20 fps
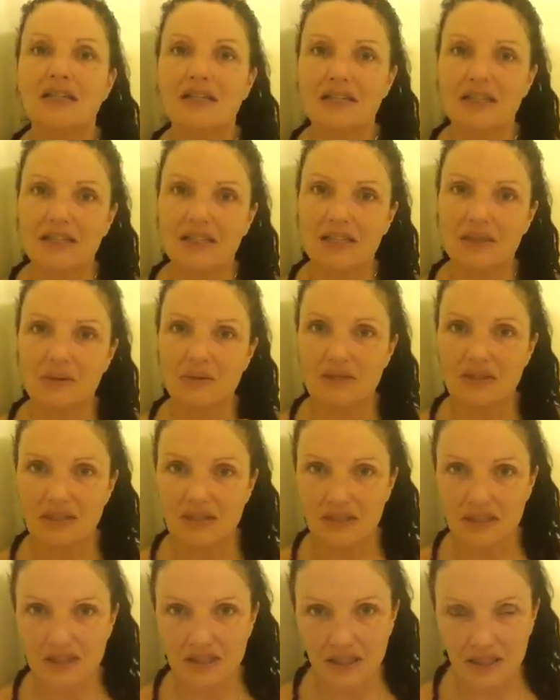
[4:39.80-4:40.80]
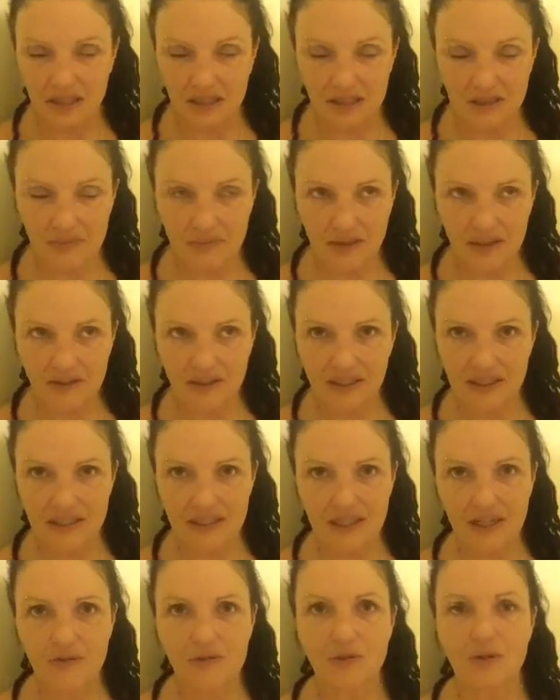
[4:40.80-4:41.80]
and then I was at, I think
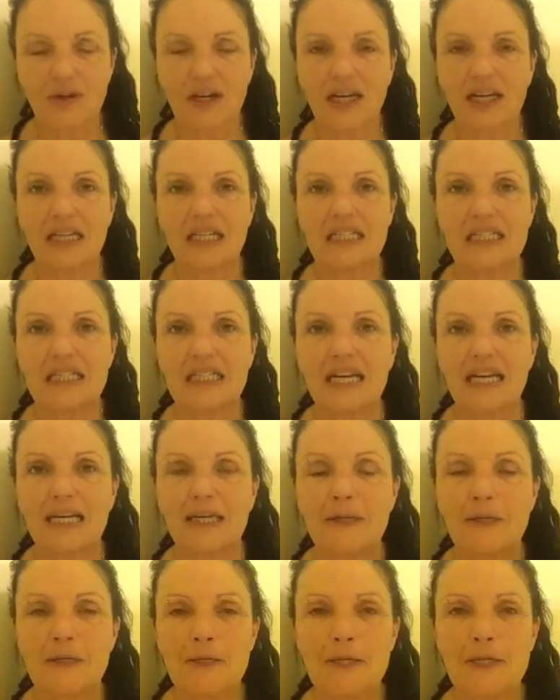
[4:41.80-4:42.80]
7 or 8 today.